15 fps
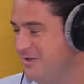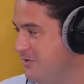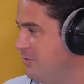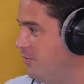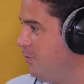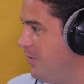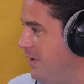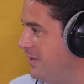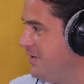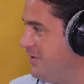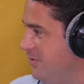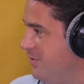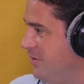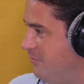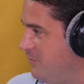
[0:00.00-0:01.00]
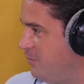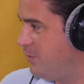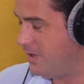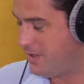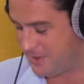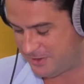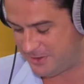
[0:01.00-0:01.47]
you're not working, you're going to have to
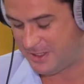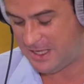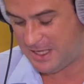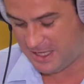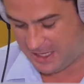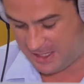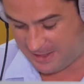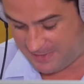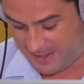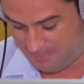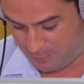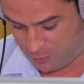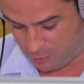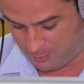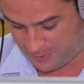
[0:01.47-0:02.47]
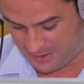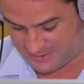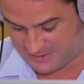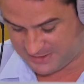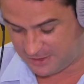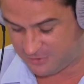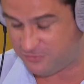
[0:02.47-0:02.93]
work. That pool
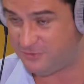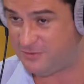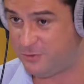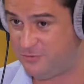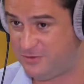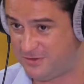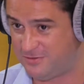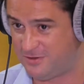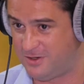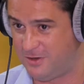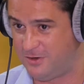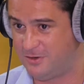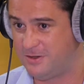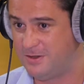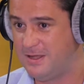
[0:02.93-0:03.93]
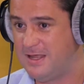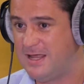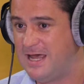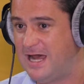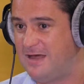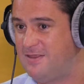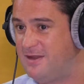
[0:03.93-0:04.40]
party goes on till 6 o'clock,
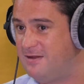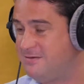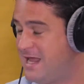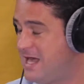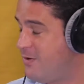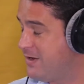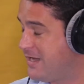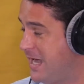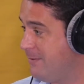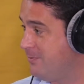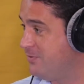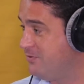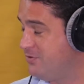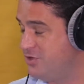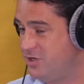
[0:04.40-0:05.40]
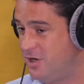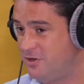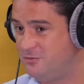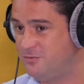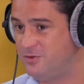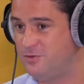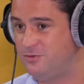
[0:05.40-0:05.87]
and then there's an hour gap, so it's a
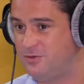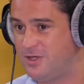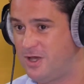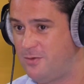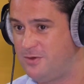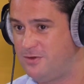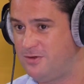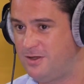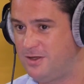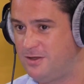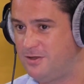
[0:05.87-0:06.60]
chance for you to go and